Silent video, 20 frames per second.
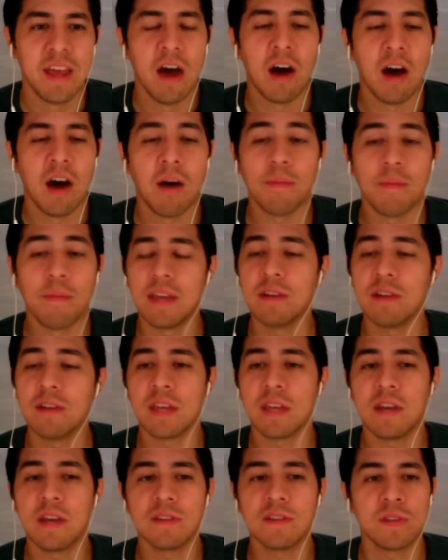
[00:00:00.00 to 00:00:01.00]

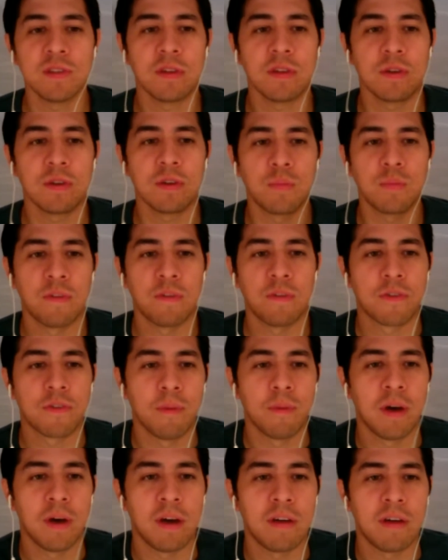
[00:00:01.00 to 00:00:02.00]
Here's another good one
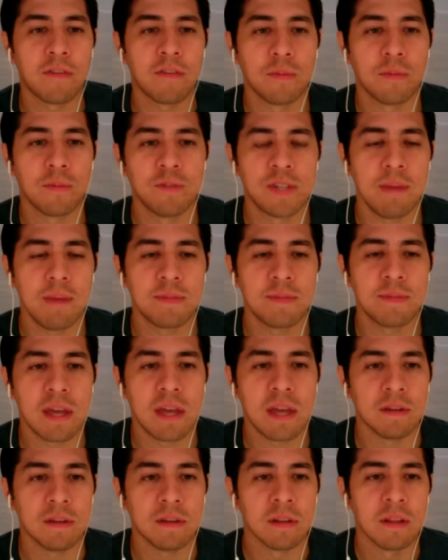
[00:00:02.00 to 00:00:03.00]
from James
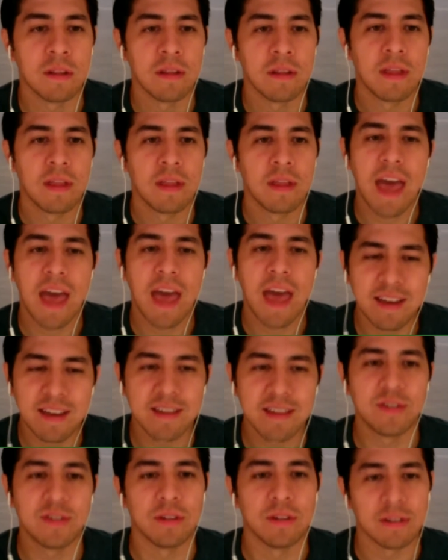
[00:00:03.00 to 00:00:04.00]

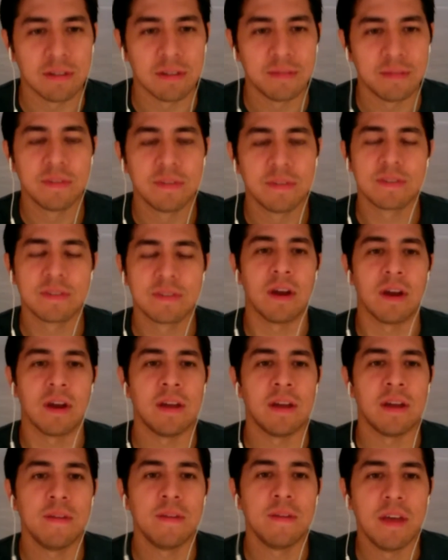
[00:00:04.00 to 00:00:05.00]
Ekdal.
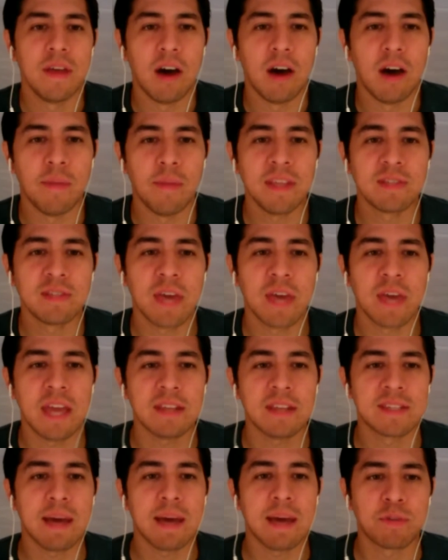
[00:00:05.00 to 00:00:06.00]
Sorry. It's okay to
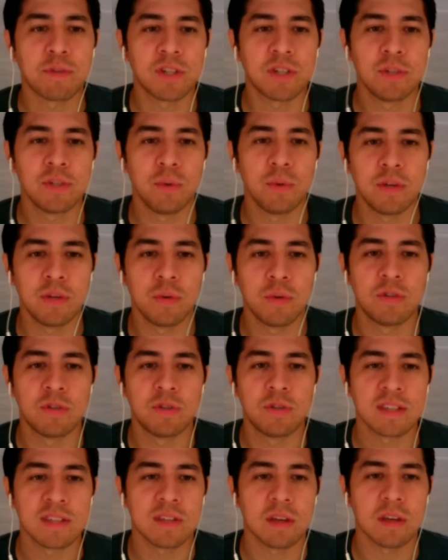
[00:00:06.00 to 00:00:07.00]
stop what you're doing to
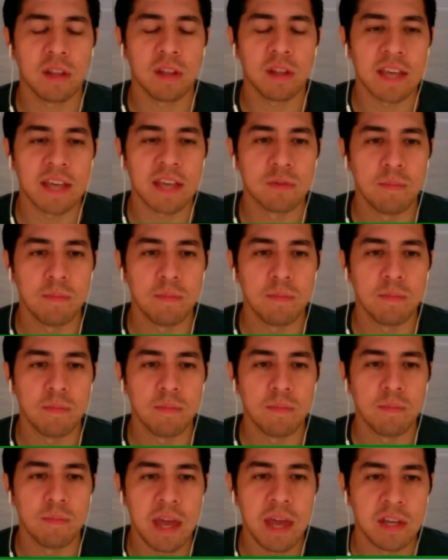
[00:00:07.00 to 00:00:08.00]
address a classroom
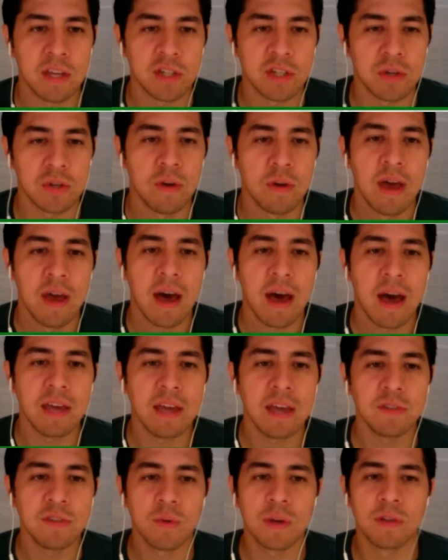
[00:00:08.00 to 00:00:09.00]
management issue. I
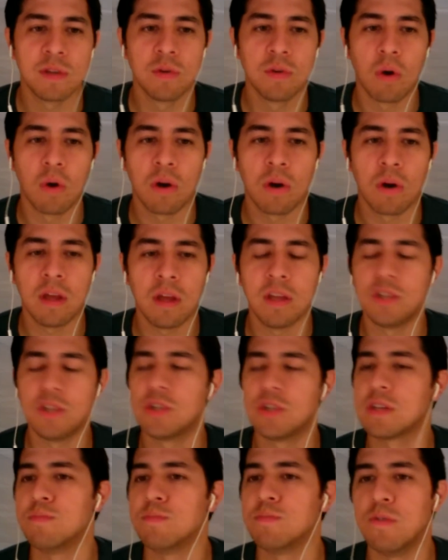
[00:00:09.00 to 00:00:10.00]
used to ignore and
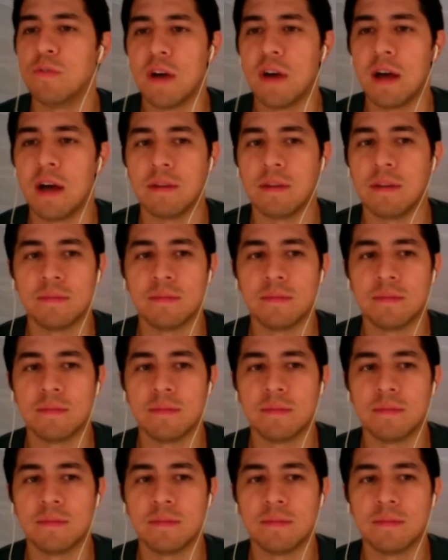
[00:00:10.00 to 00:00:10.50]
just move on.